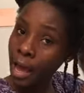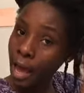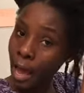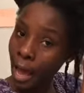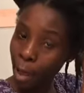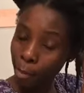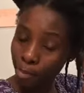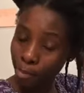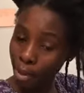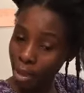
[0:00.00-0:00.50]

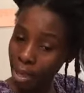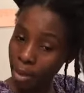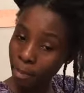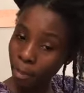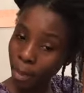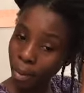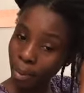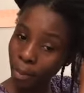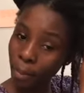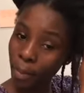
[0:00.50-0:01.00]
I pimp
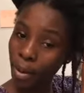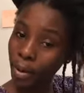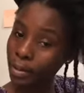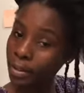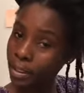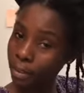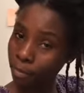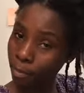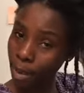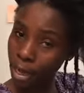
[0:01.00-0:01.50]

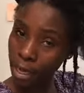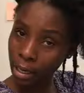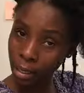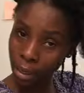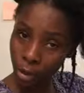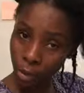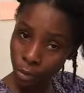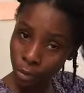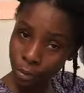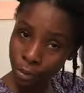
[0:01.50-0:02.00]
most of my
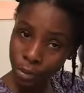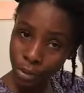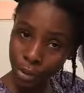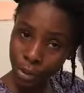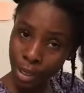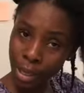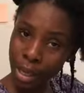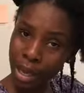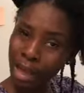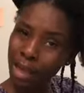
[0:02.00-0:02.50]
clothes.
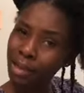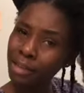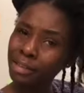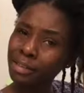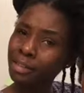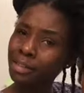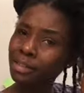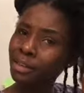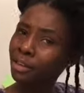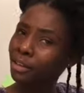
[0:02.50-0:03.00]

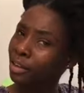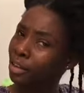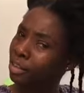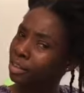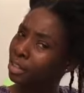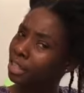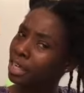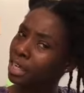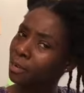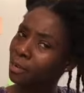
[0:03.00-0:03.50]
So
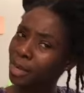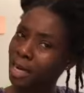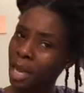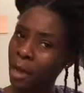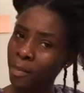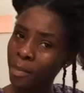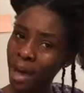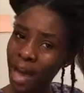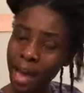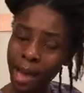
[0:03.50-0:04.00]
usually when
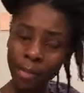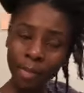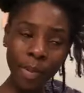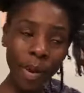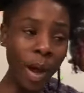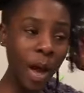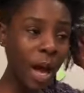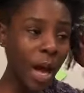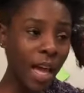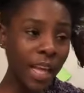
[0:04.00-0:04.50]
I buy
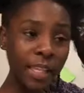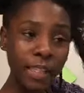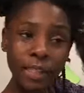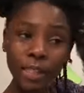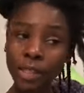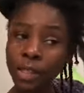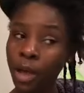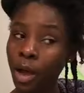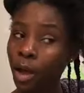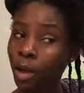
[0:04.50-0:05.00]

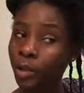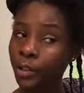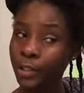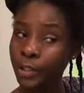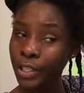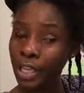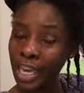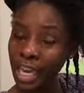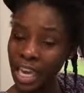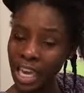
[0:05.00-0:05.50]
pants or
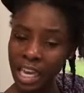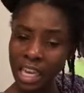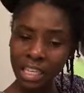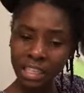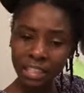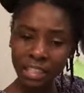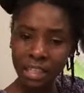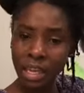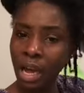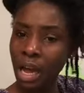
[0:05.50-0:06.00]

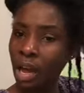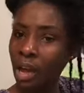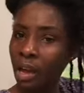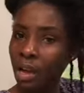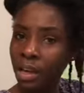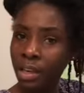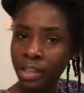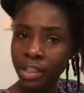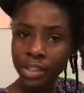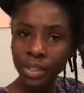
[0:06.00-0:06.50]
jeans
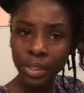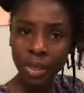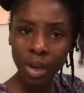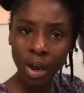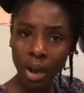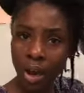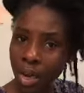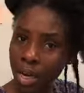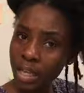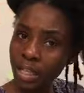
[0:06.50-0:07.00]
or
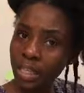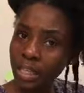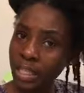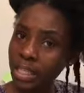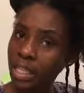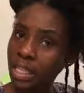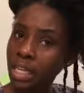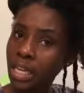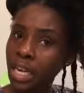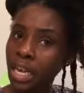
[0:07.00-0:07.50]

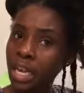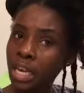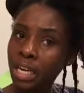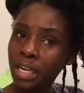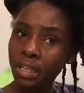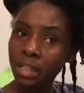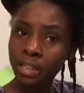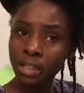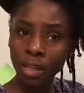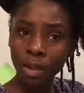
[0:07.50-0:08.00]
skirts,
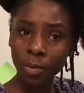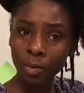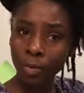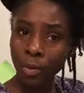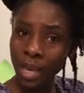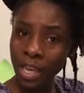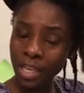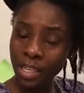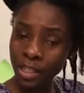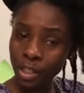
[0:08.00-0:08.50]
the
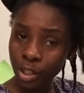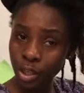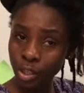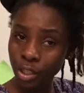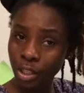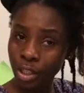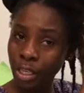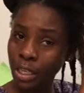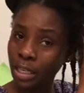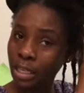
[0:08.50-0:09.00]
waist
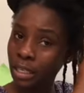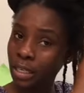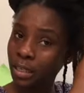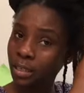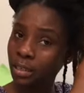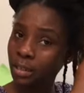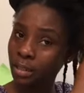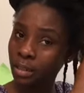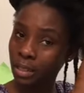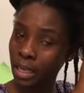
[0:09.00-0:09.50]
usually
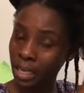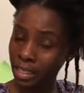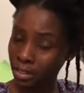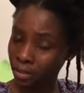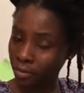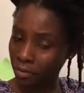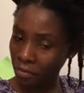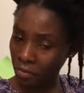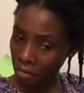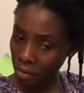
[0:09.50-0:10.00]

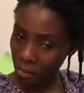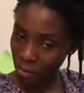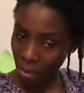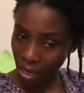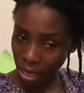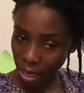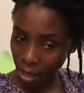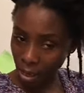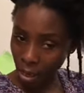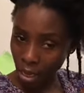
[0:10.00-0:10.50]
doesn't fit
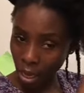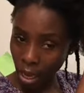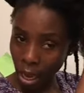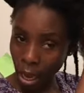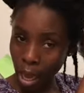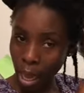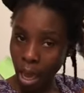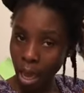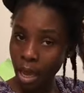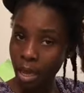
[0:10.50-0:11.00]
me.
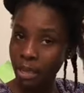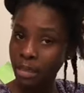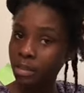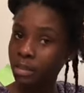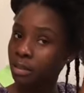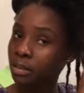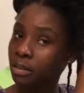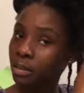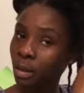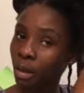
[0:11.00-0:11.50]

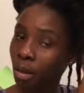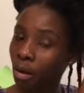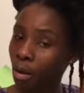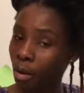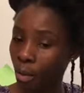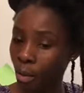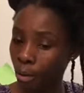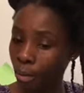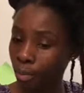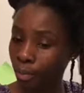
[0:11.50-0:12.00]

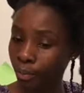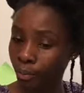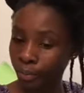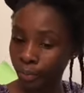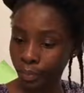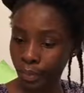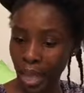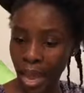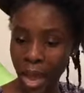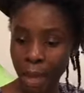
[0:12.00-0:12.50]
So
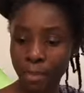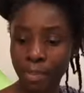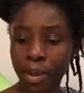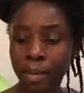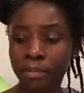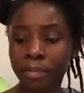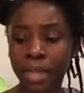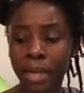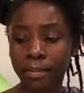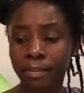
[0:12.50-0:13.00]
I
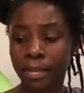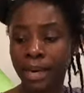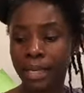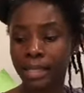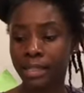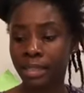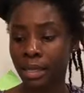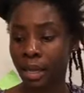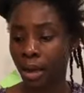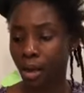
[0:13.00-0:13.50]
pimp them
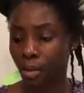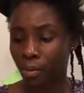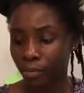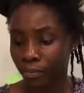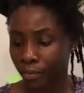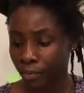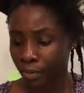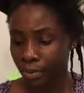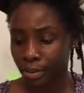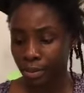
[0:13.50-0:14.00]
myself.